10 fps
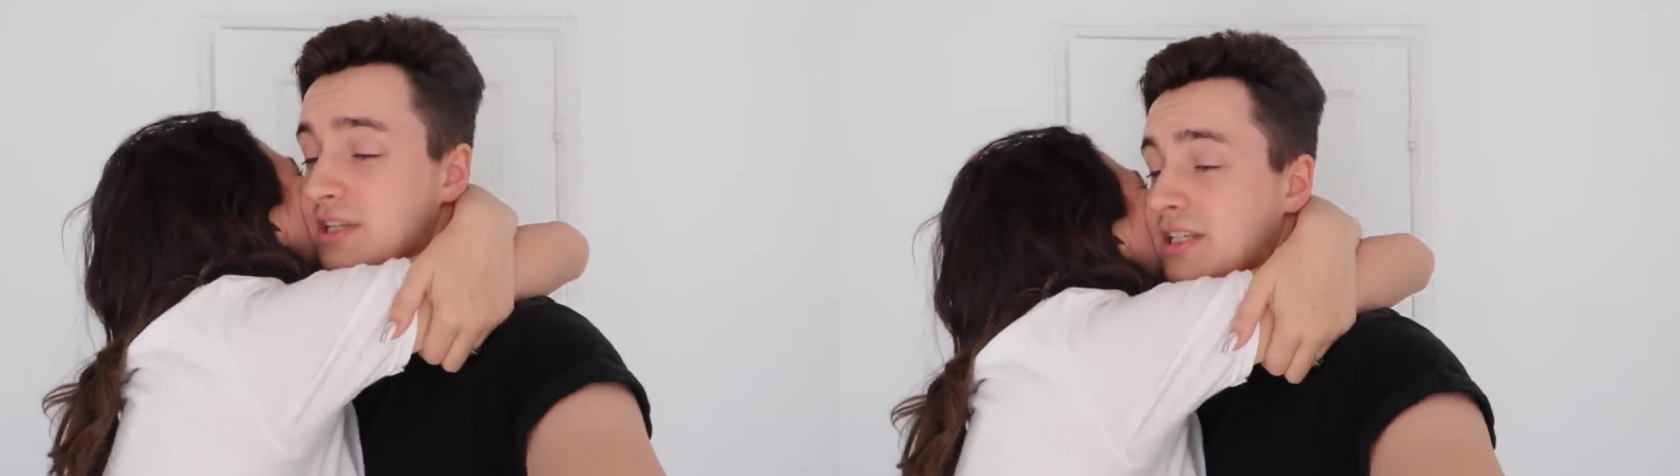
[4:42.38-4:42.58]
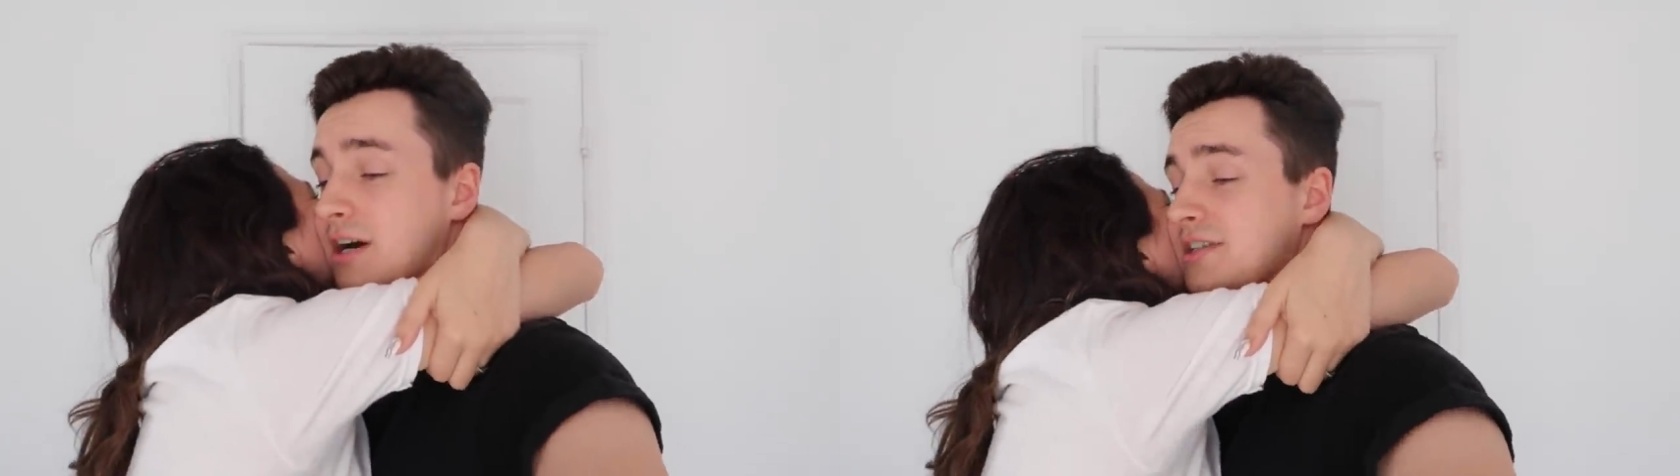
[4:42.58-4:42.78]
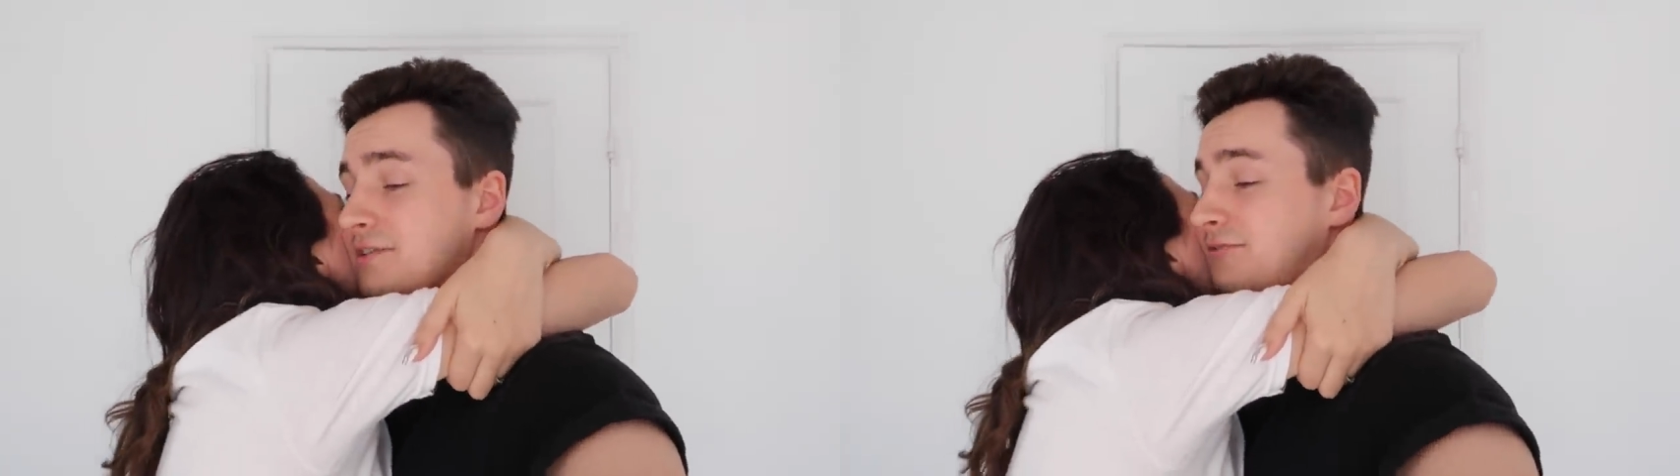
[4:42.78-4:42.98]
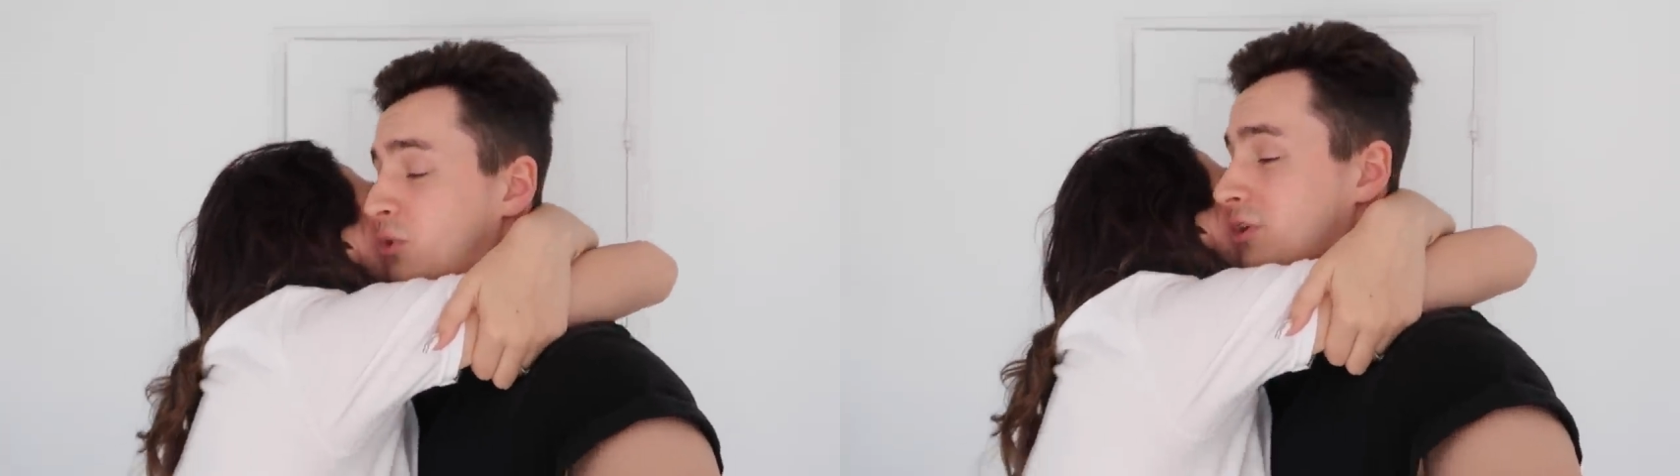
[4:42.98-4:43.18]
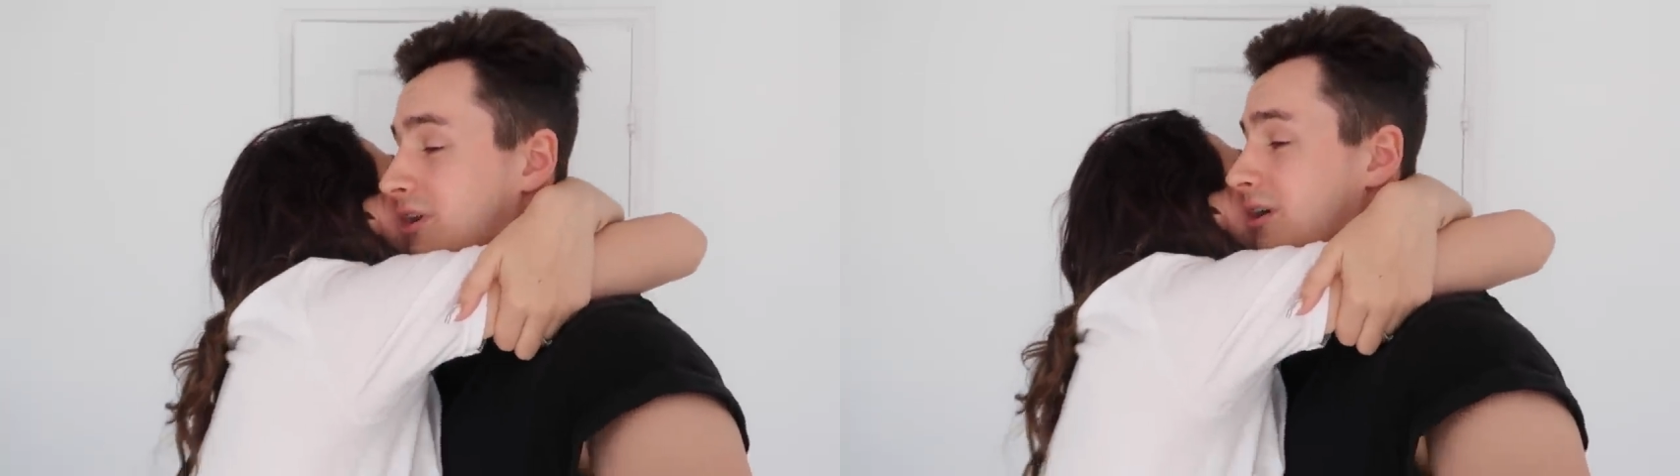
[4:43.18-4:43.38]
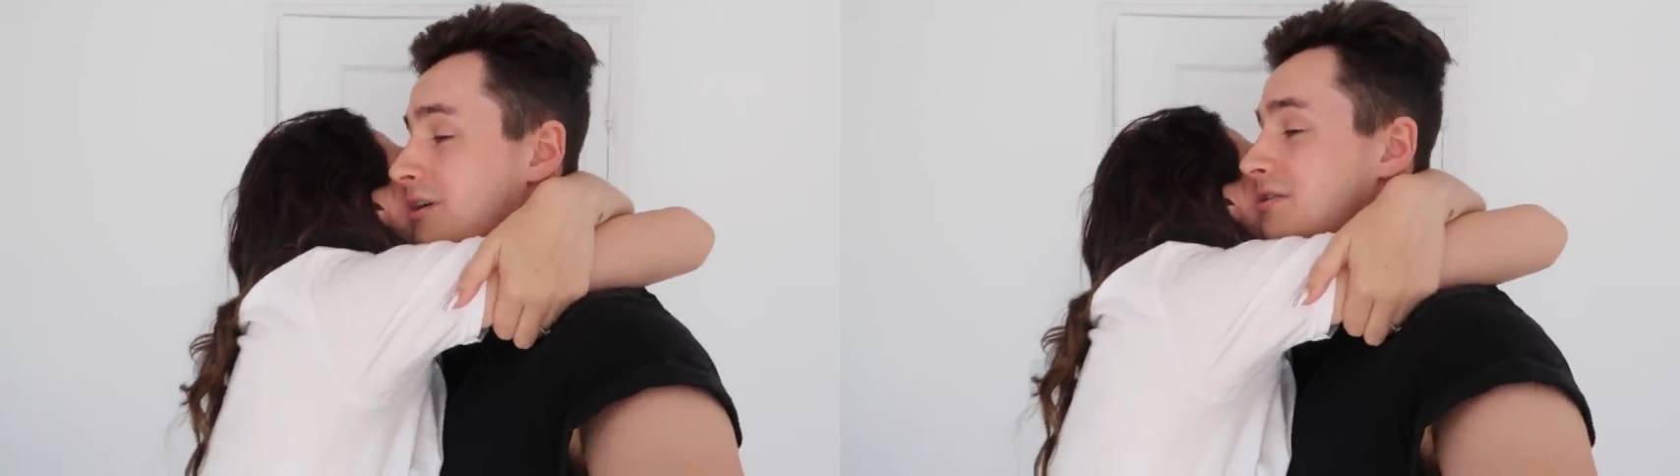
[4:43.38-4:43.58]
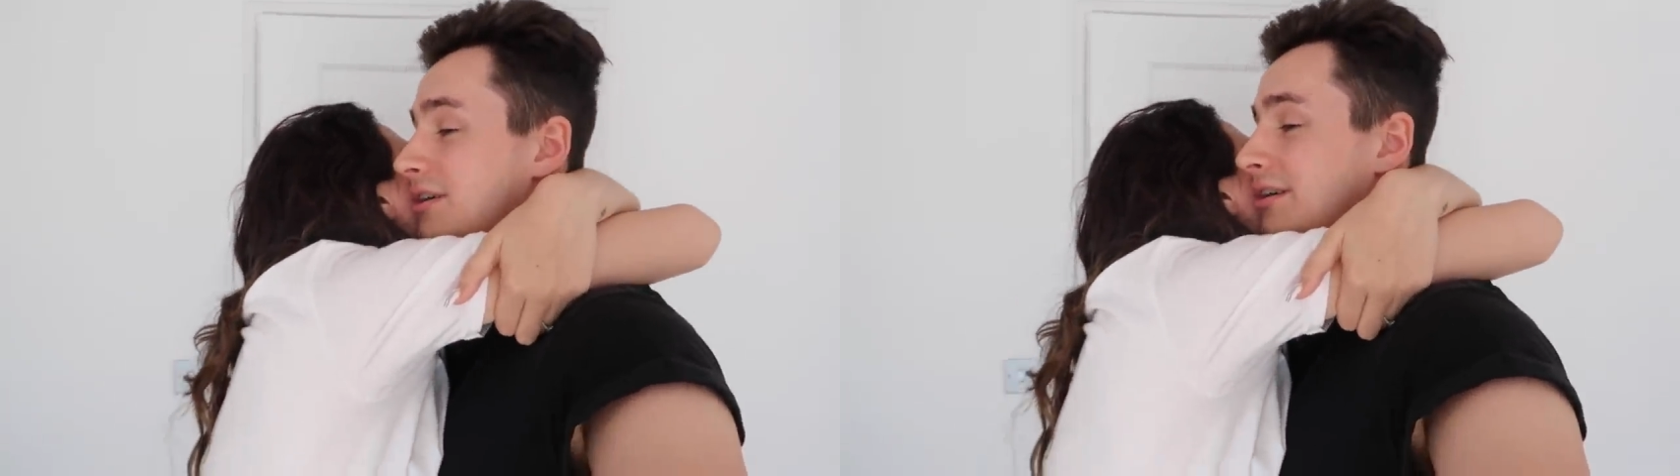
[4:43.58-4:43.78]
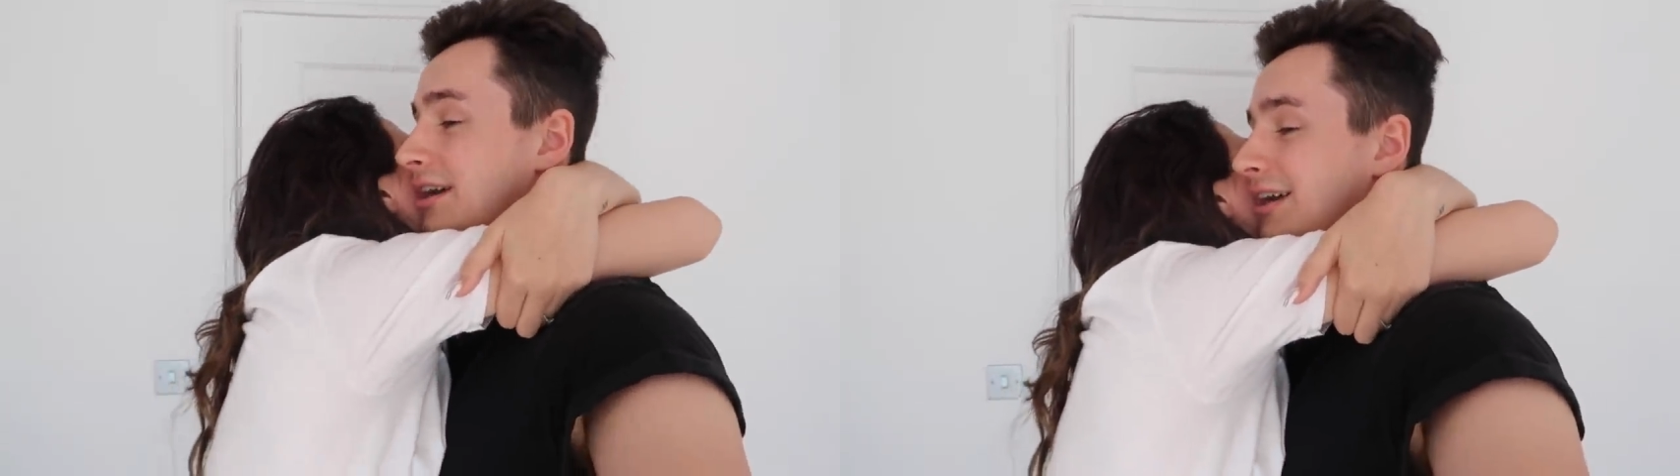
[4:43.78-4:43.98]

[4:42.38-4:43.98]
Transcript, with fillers: it starts at four o'clock.